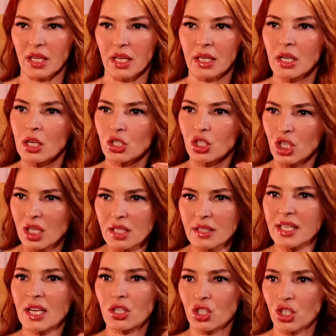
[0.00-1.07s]
Like, she didn't
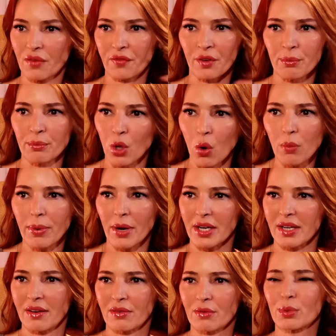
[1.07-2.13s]
take shit from
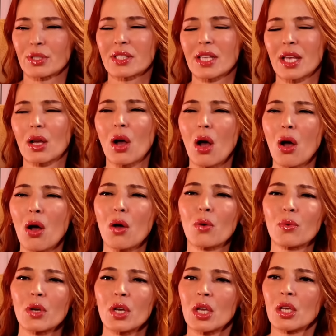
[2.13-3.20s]
nobody. Everyone's like,
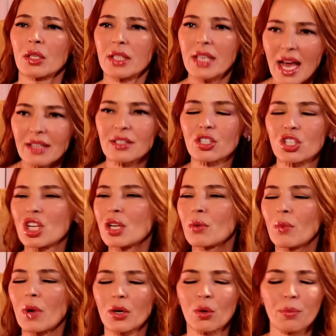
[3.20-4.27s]
oh, yes, she didn't
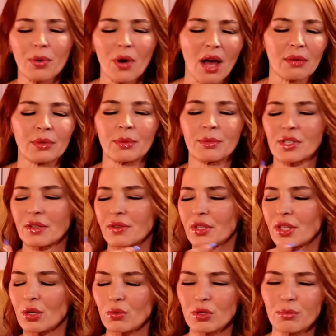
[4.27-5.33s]
want no problems.
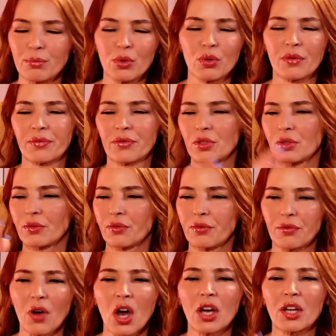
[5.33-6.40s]
Everything was beautiful and
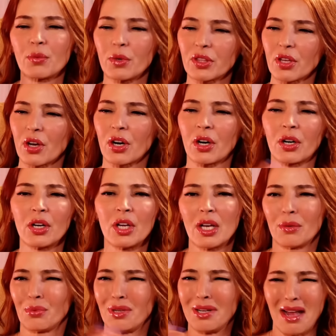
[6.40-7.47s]
fun with her.
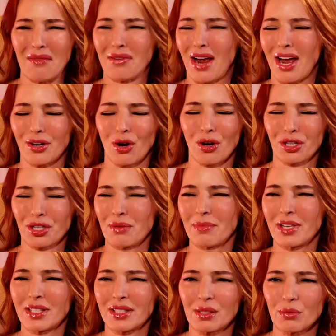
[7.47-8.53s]
We never had
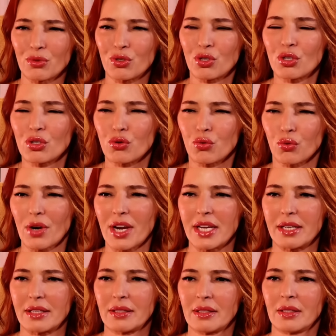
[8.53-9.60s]
arguments. It was just great.